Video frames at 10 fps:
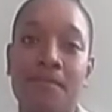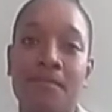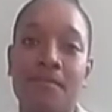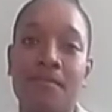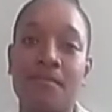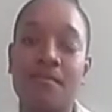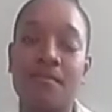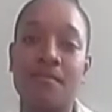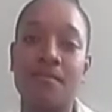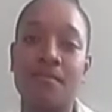
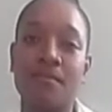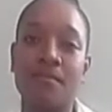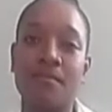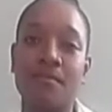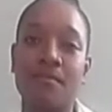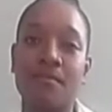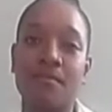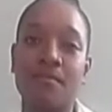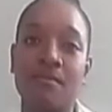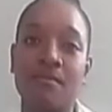
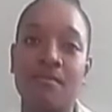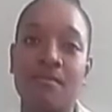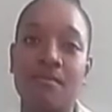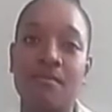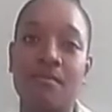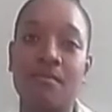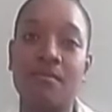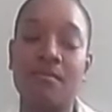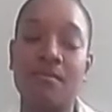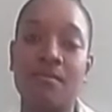
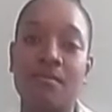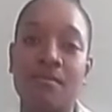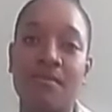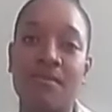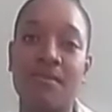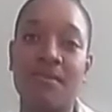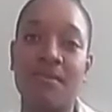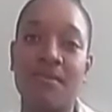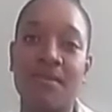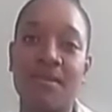
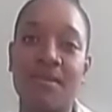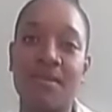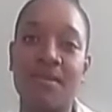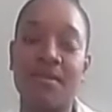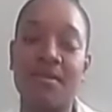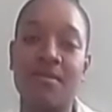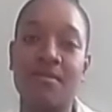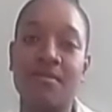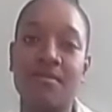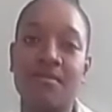
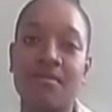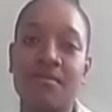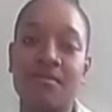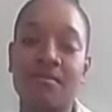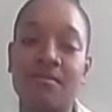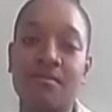The person shown says nothing.